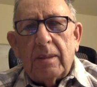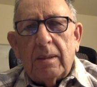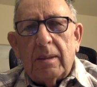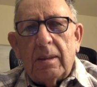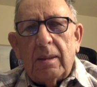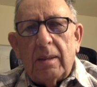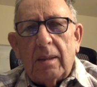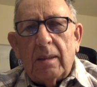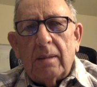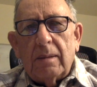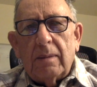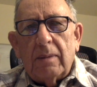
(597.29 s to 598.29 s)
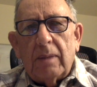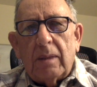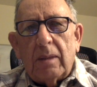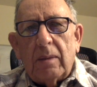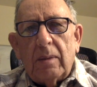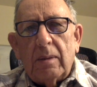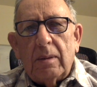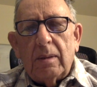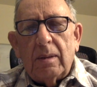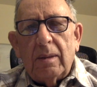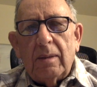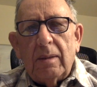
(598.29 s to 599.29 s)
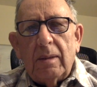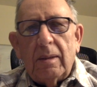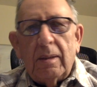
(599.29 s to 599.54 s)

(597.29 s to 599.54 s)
details of the Echo incident. In the